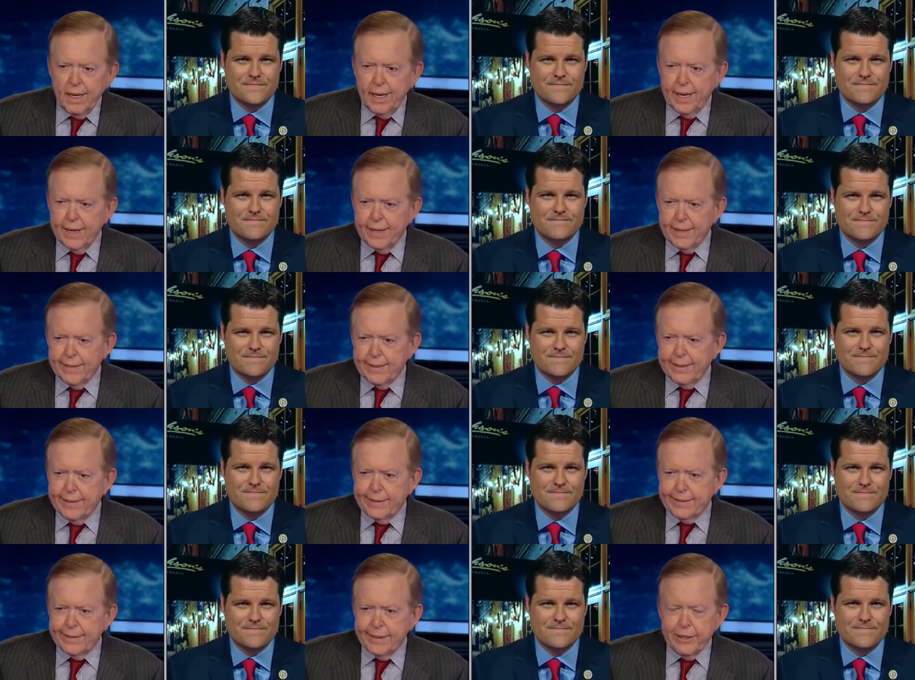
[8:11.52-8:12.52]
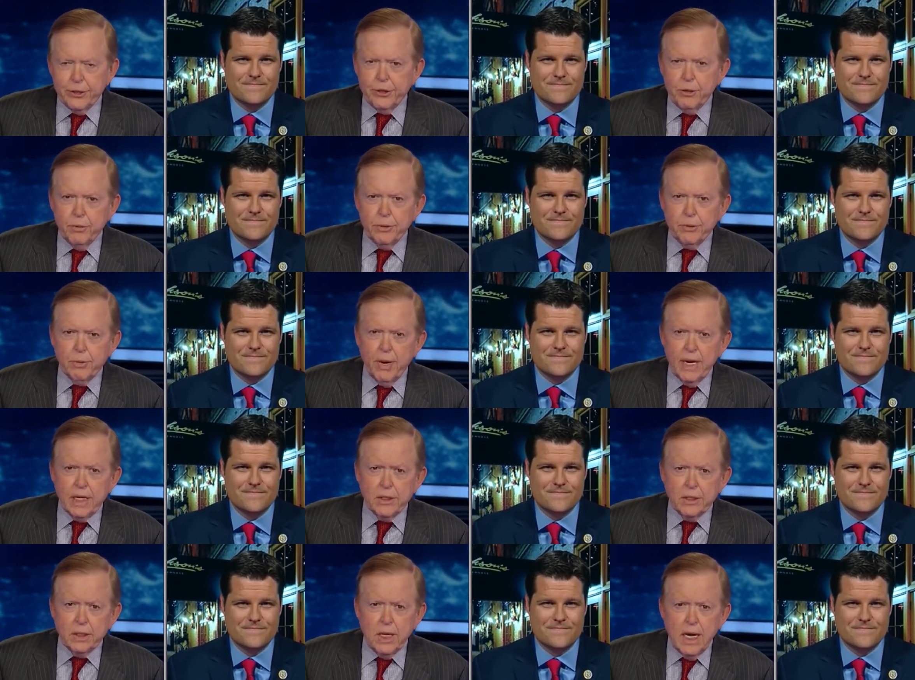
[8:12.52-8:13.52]
Speaker 1: uh that the issue was
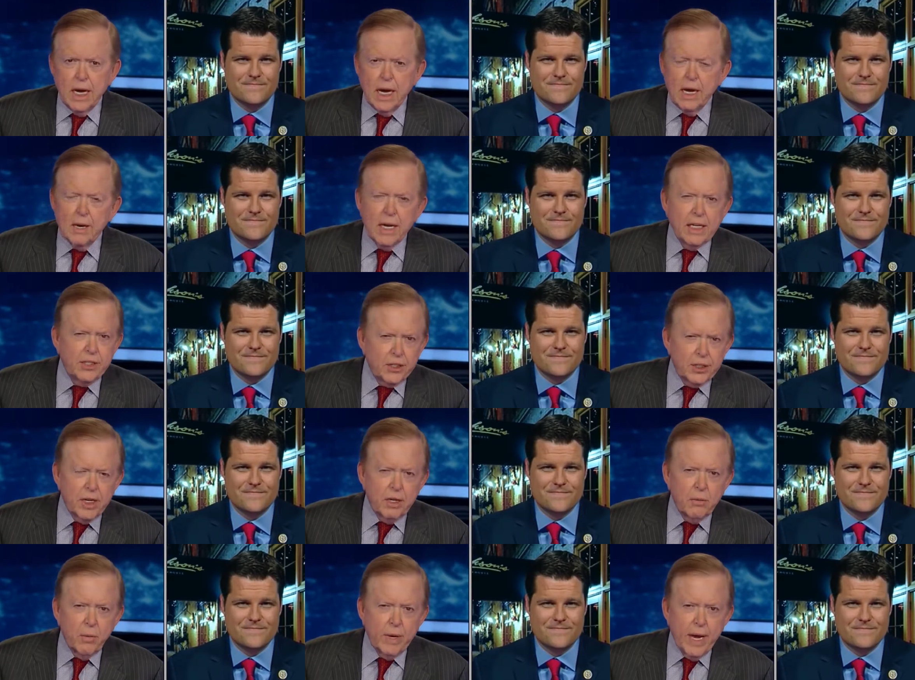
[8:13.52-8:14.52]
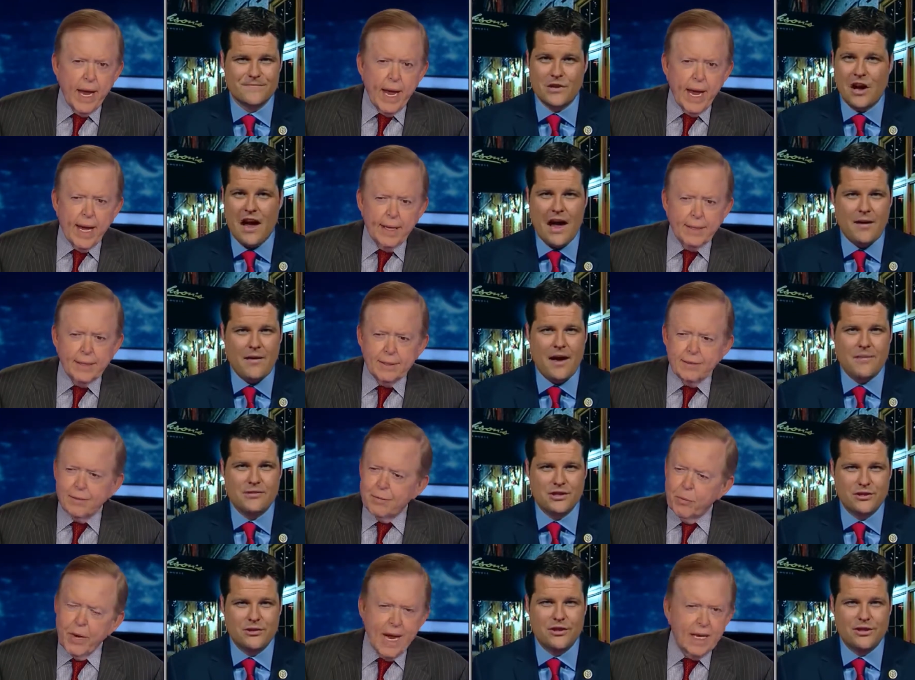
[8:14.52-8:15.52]
raised. Instead, we had
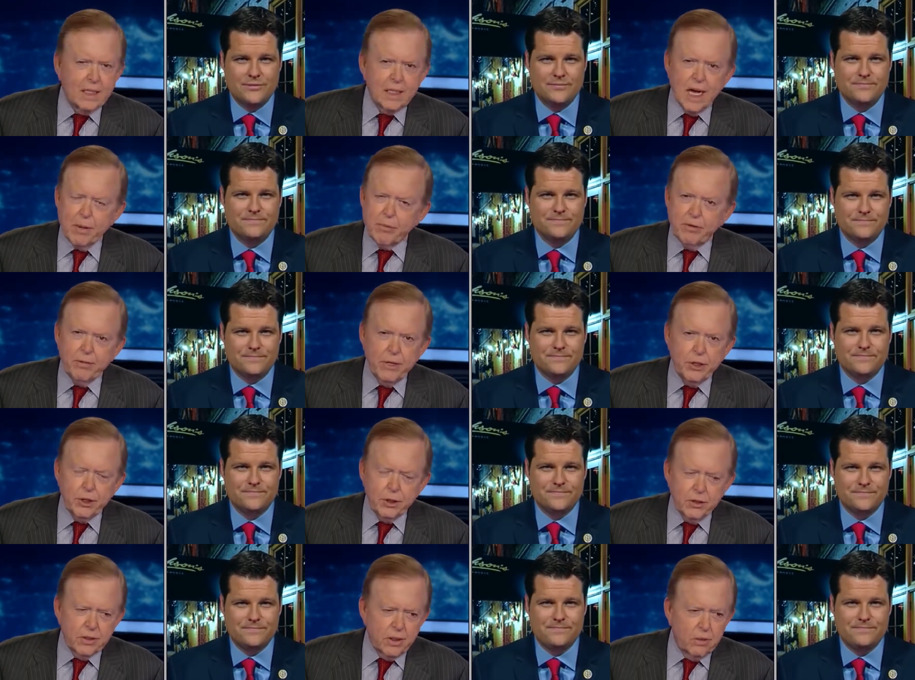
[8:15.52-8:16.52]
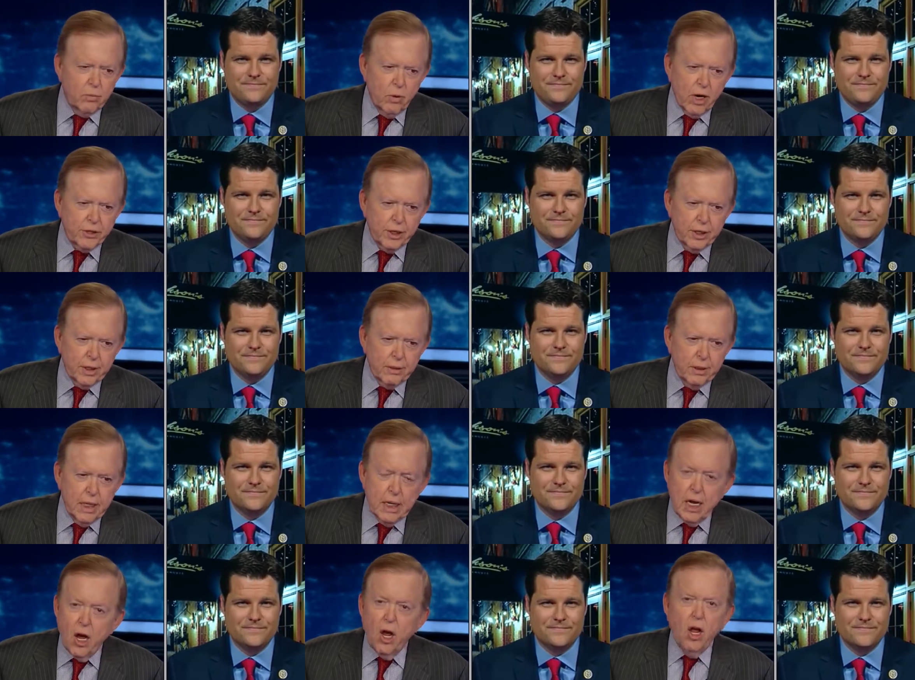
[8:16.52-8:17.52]
Absolutely. we had top officials in Washington,
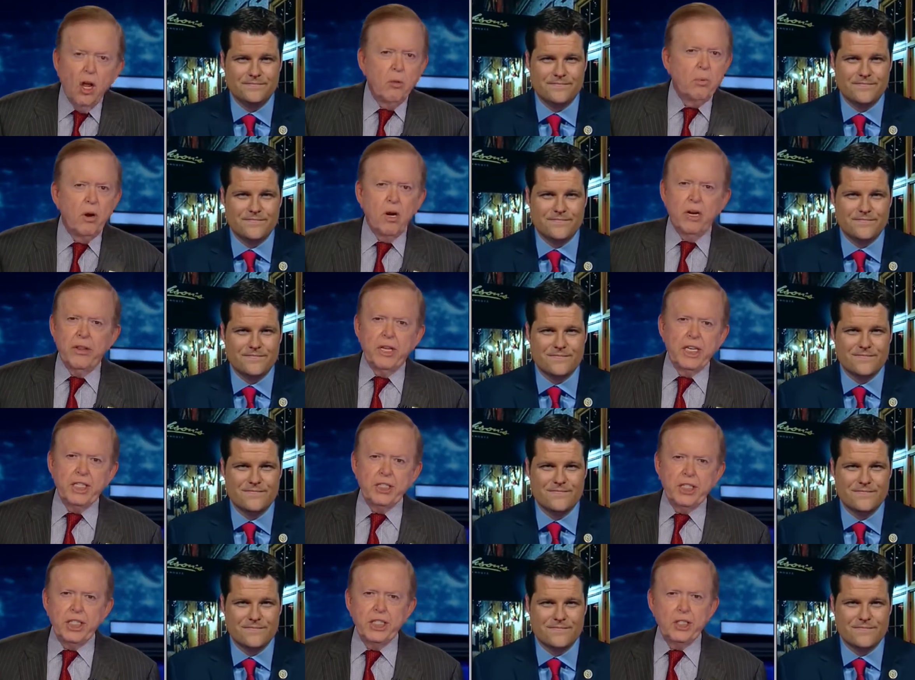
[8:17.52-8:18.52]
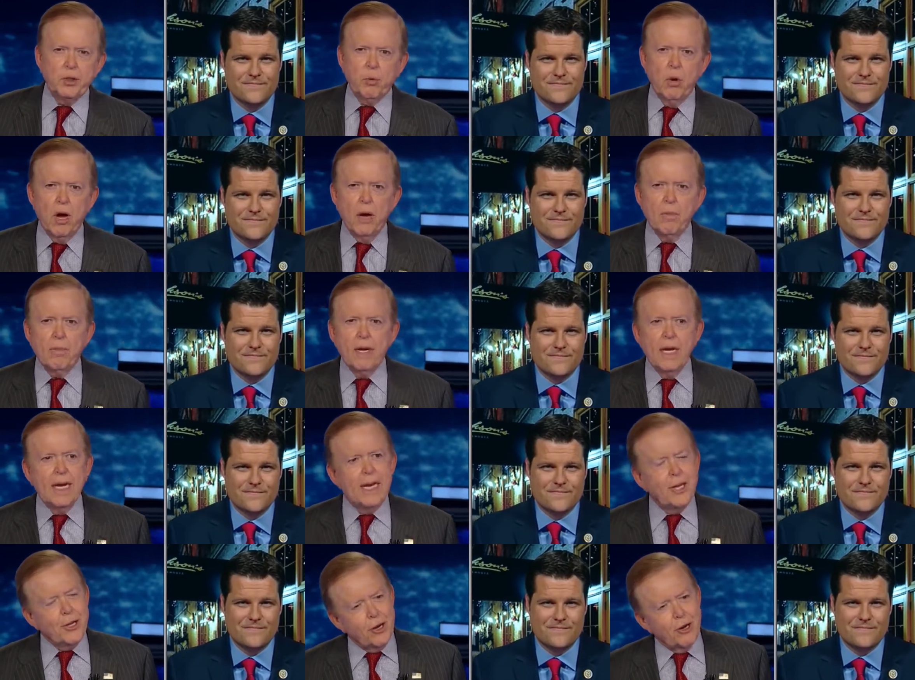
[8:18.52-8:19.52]
all part of the D.C. swamp.
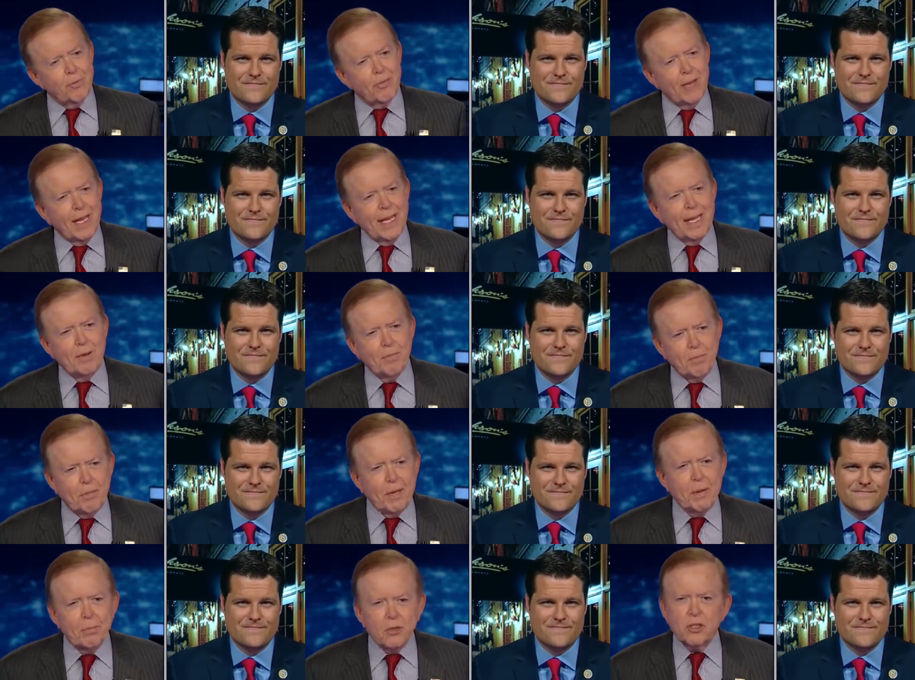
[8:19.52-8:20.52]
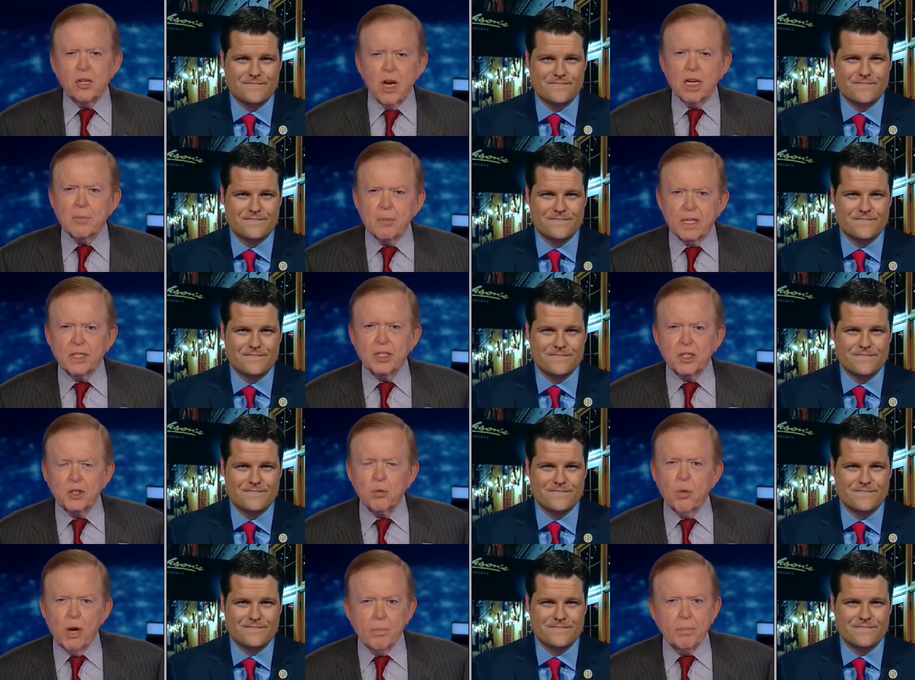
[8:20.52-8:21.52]
You know, people talk about the
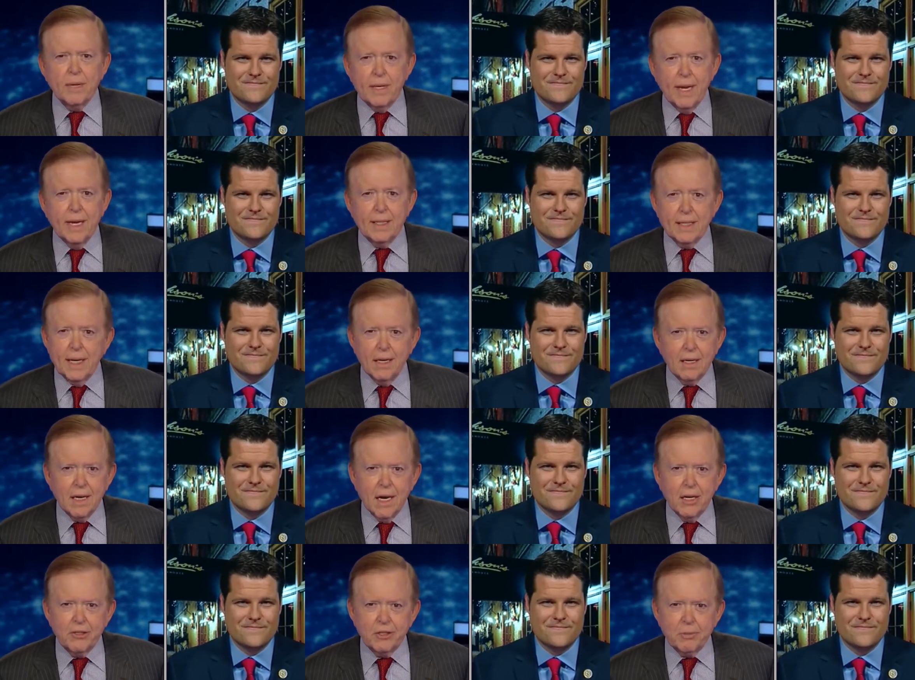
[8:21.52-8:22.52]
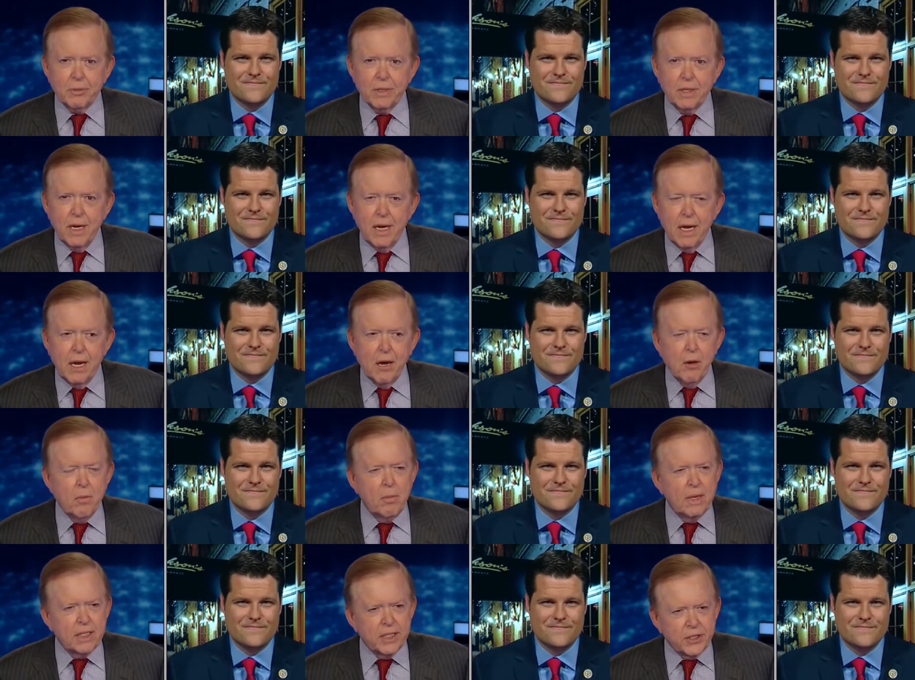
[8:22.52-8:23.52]
swamp in that town, Congressman,
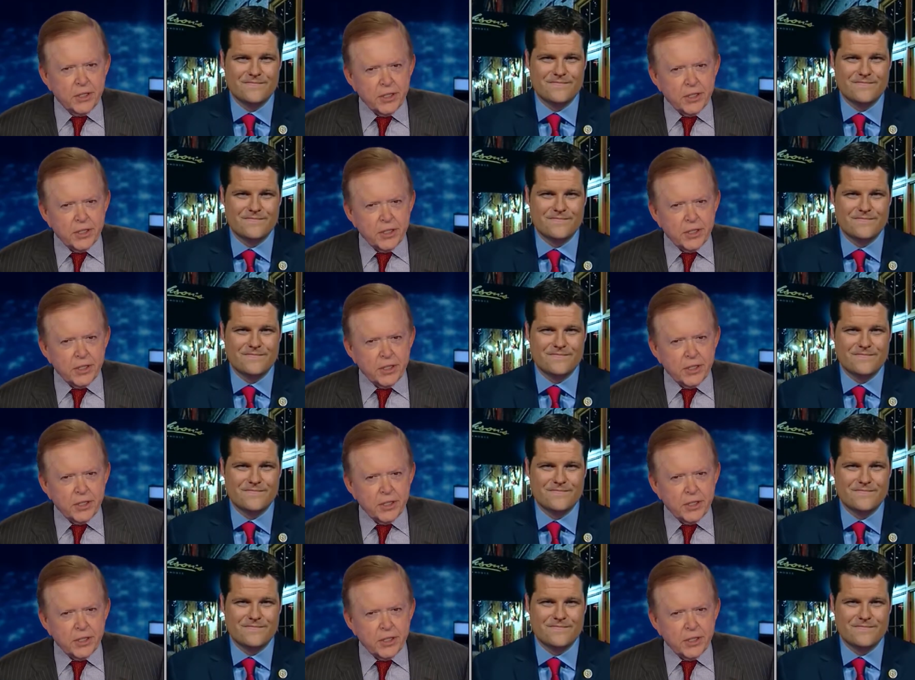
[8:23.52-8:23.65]
but to